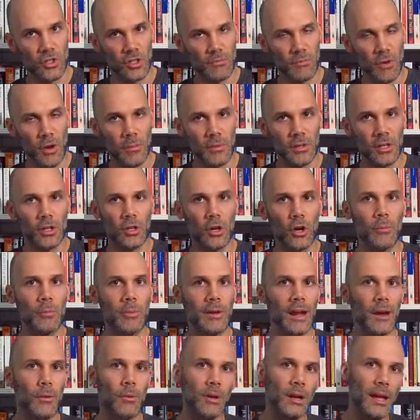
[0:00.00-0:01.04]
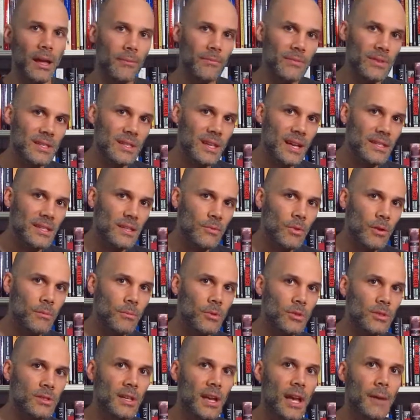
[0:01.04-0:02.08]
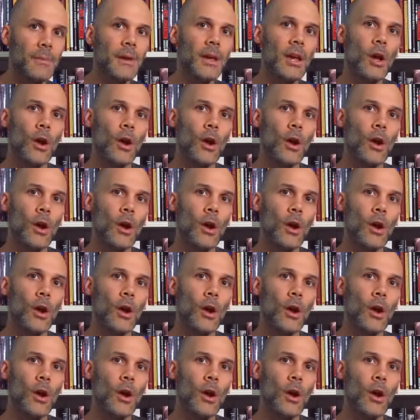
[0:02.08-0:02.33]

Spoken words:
a moment ago, but I want to emphasize it one more time.